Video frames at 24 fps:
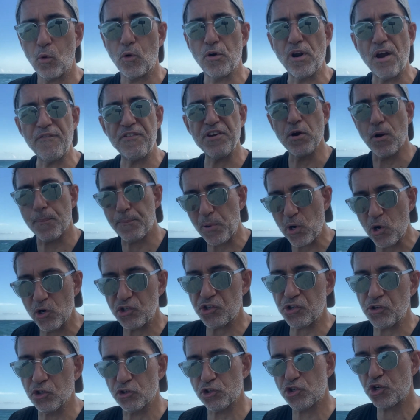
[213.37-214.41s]
whatever your
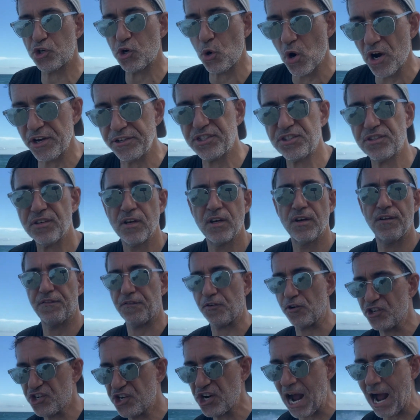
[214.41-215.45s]
personal choice
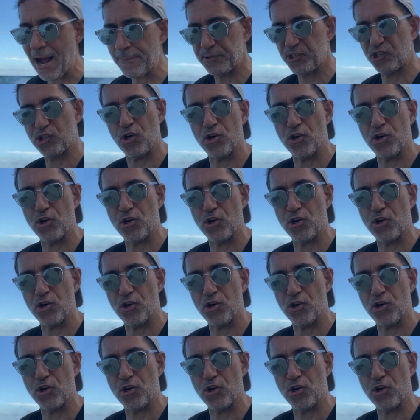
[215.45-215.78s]
for job